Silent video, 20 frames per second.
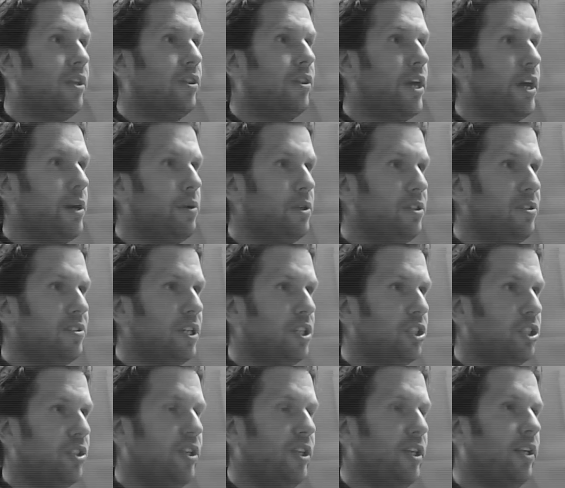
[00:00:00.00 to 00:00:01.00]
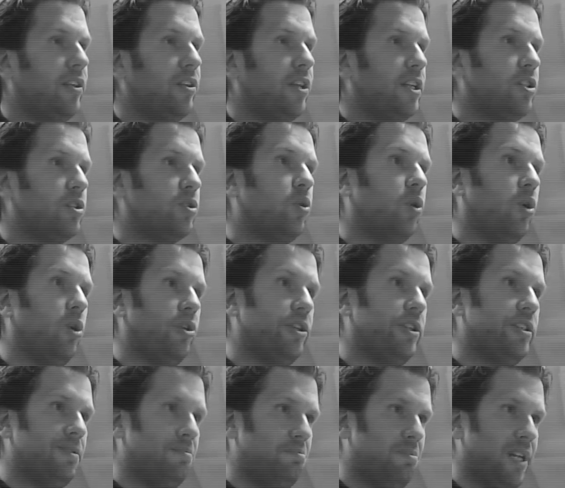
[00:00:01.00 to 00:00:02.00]
there is such thing that is called a
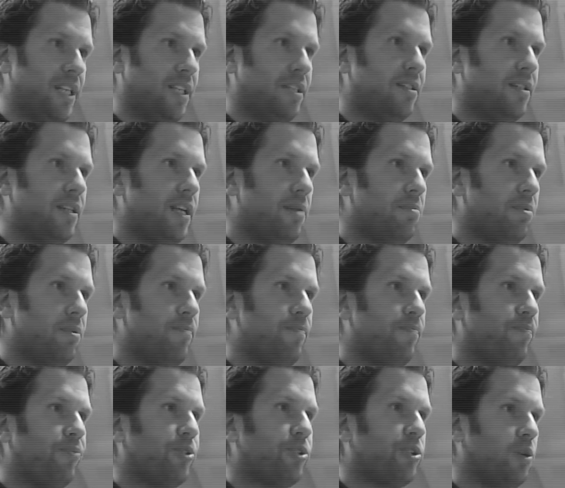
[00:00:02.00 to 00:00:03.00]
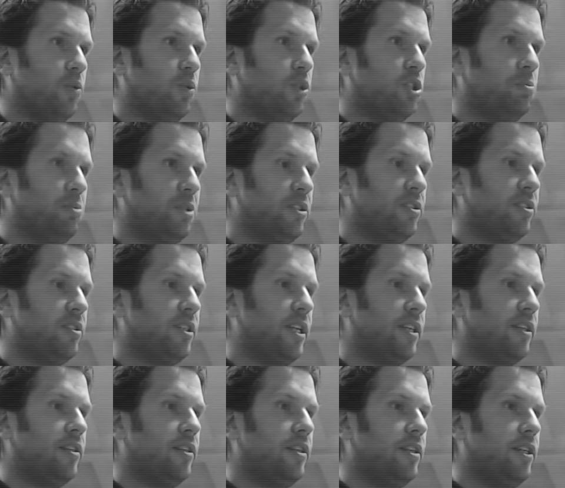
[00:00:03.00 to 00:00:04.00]
split step, so which means
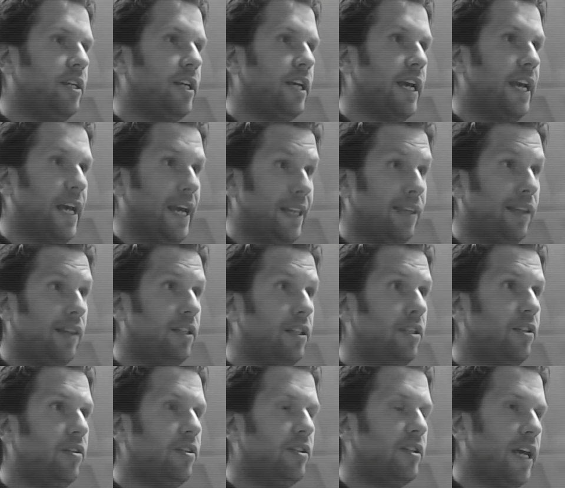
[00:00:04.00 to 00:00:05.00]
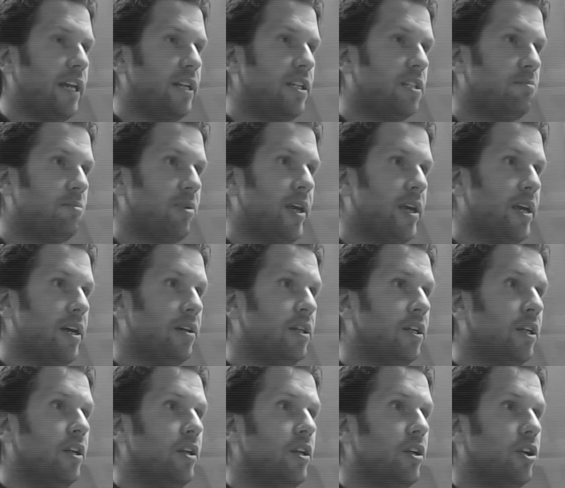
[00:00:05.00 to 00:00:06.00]
that the athlete, the tennis player,
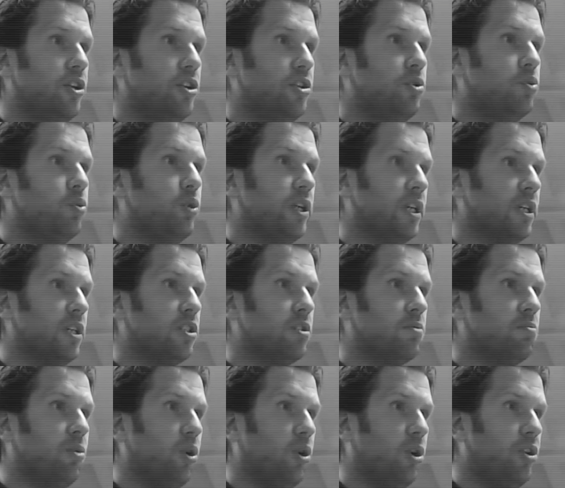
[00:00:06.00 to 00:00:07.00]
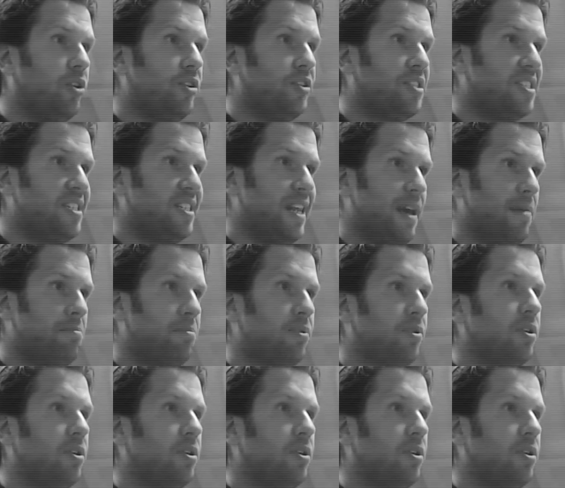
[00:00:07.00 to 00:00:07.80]
is doing a small step